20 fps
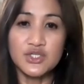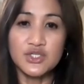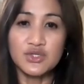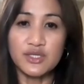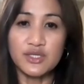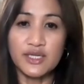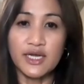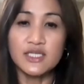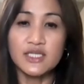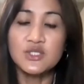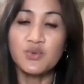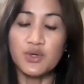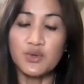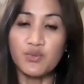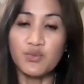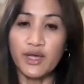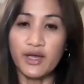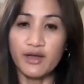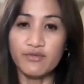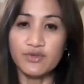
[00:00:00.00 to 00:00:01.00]
and that's when
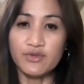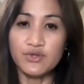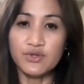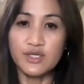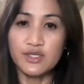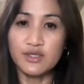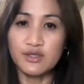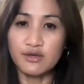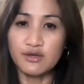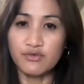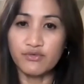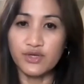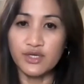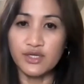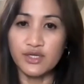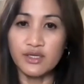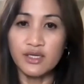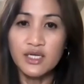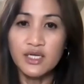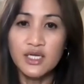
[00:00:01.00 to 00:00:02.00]
we have to
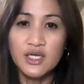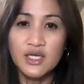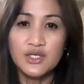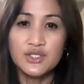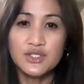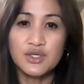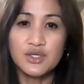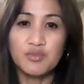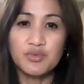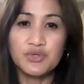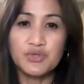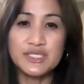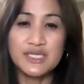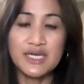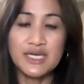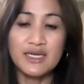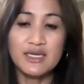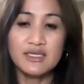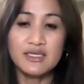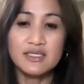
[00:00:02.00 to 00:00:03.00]
intervene. So
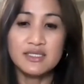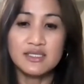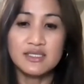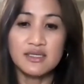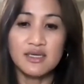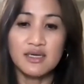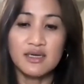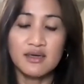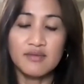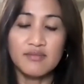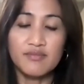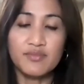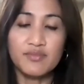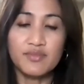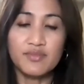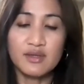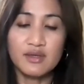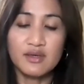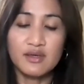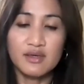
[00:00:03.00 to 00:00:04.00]
bursitis
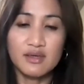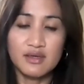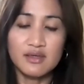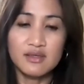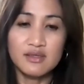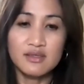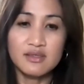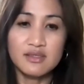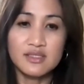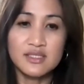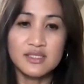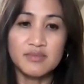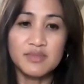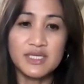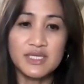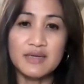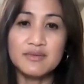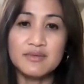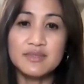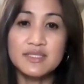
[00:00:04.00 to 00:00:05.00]

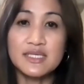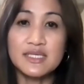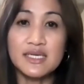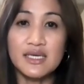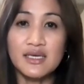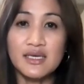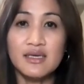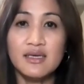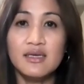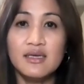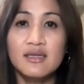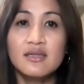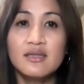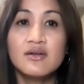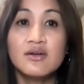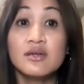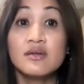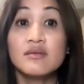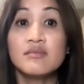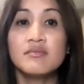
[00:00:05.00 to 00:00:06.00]
sometimes in
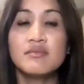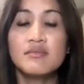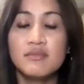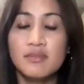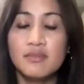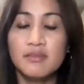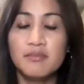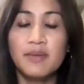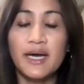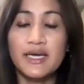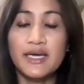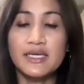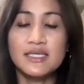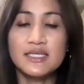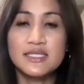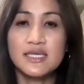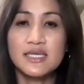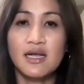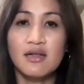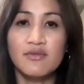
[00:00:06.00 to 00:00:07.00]
on by
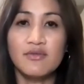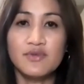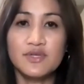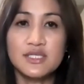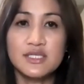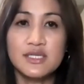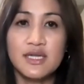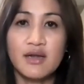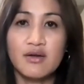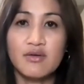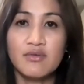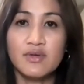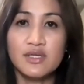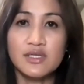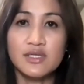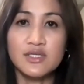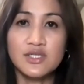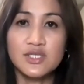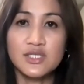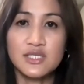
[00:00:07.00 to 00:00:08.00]
itself is not
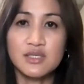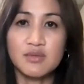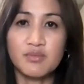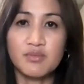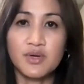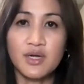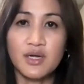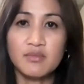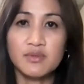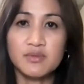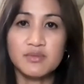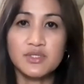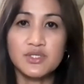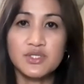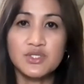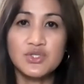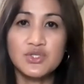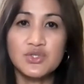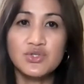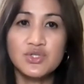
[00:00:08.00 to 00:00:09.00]
really just a problem.
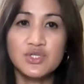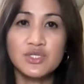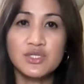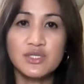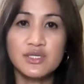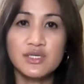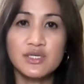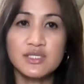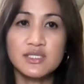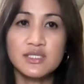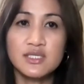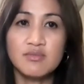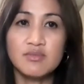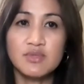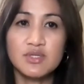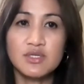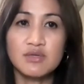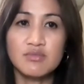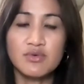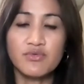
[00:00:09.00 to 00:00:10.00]
It's usually a
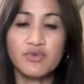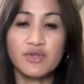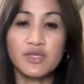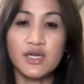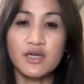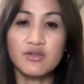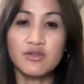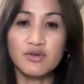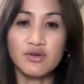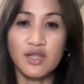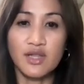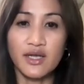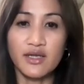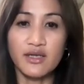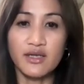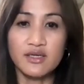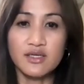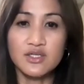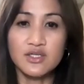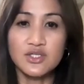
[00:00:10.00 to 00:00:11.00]
symptom of an
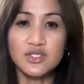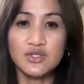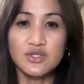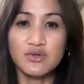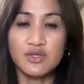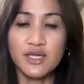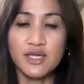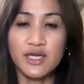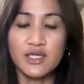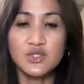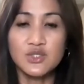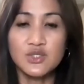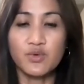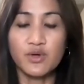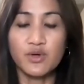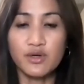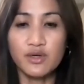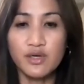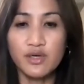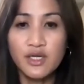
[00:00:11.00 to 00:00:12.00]
underlying issue, and that's
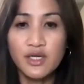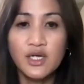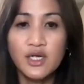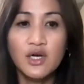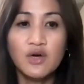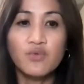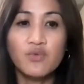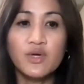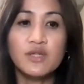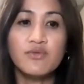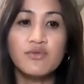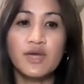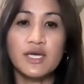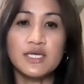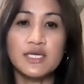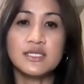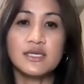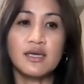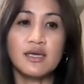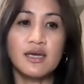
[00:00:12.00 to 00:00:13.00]
where we
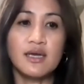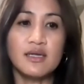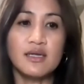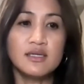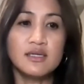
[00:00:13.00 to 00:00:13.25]
investigate.